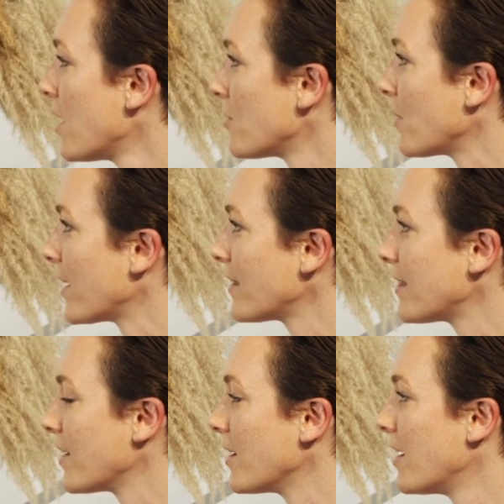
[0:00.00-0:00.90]
So I get
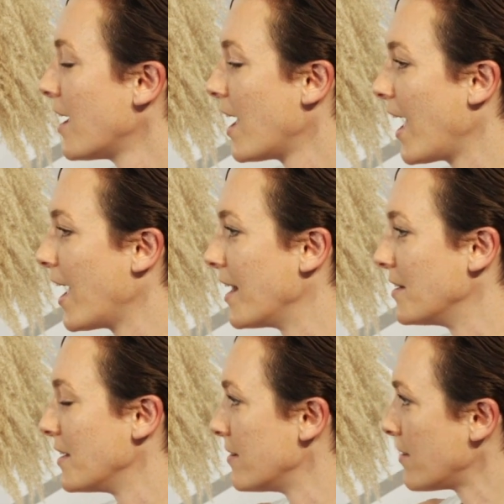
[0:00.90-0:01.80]
there,
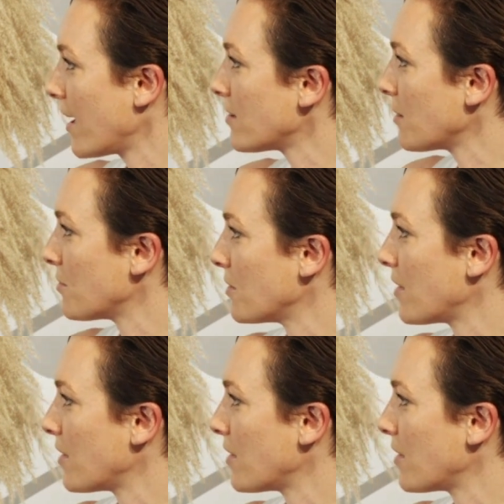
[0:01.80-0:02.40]
and he stands up from